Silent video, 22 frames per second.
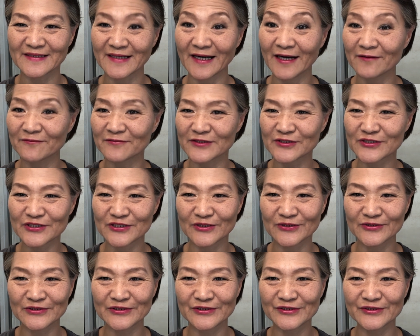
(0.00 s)
I will
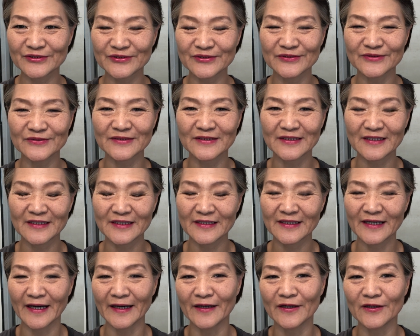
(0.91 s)
show you.
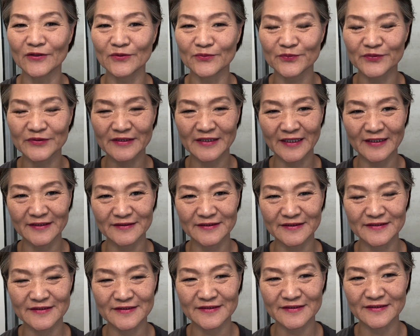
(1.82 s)
I hope that
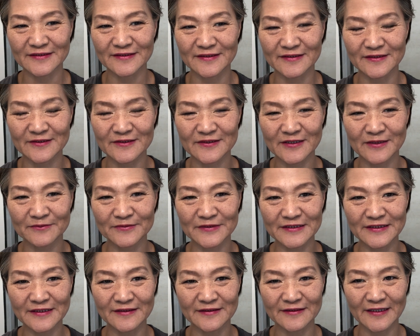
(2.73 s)
is
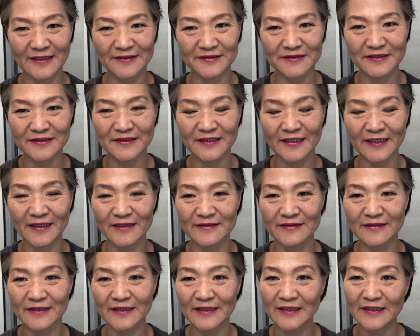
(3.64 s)
something that
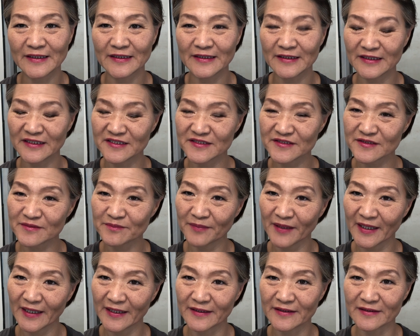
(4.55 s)
can
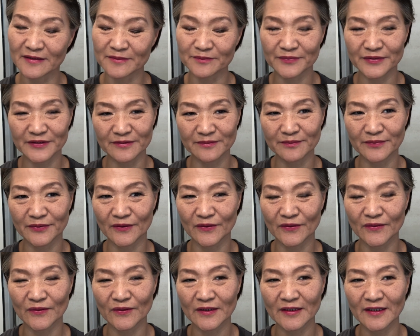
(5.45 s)
inspire
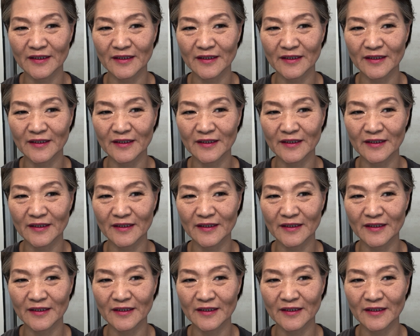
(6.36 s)
people.